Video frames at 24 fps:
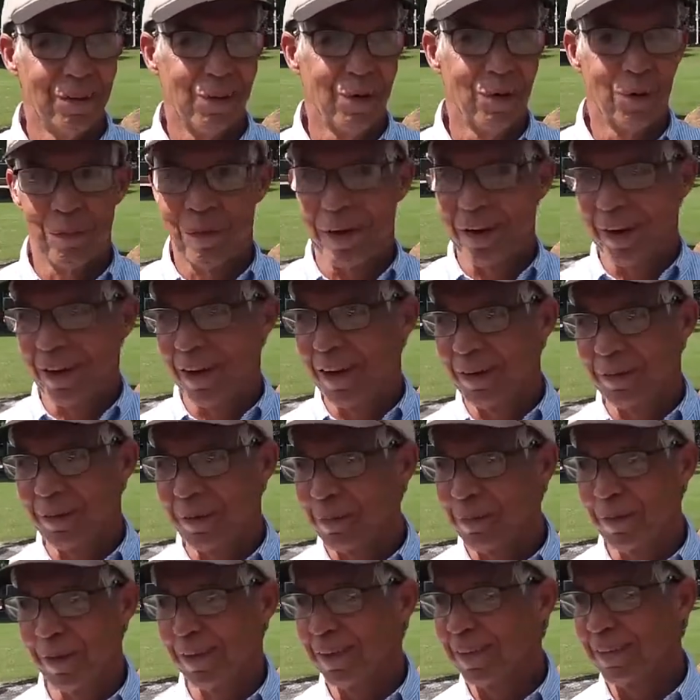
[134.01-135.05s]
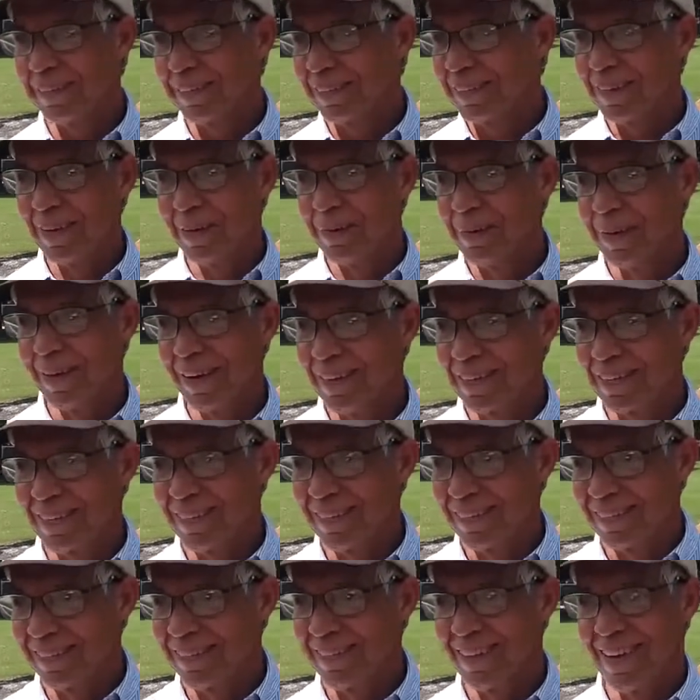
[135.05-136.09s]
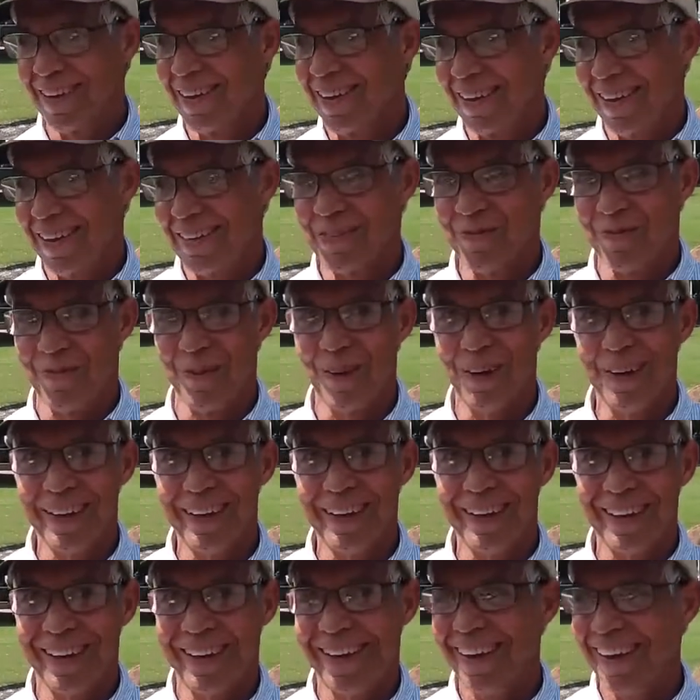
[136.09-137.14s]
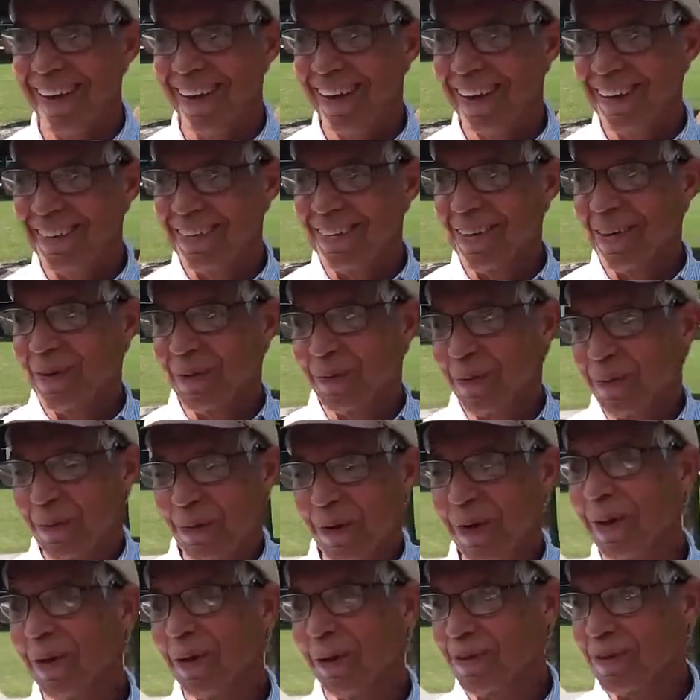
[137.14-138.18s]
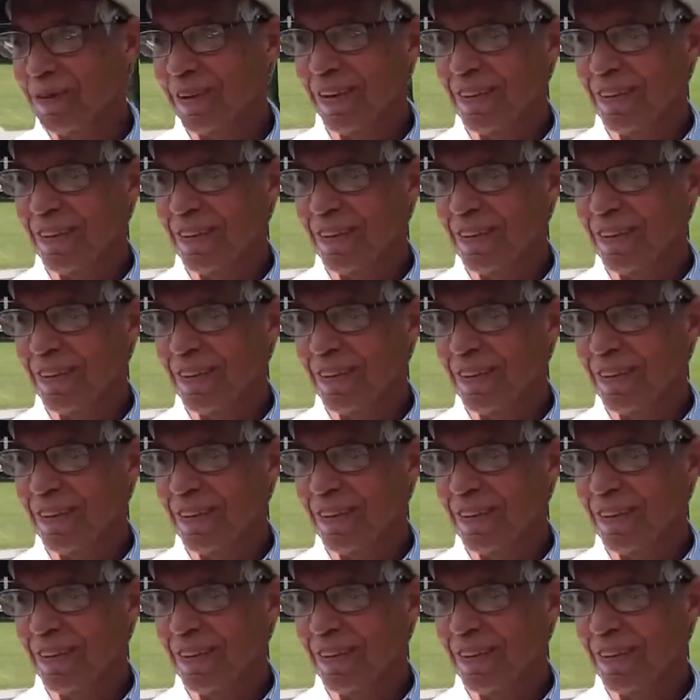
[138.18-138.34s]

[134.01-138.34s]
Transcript: We don't pay a bill. I mean, it's free. So we're running on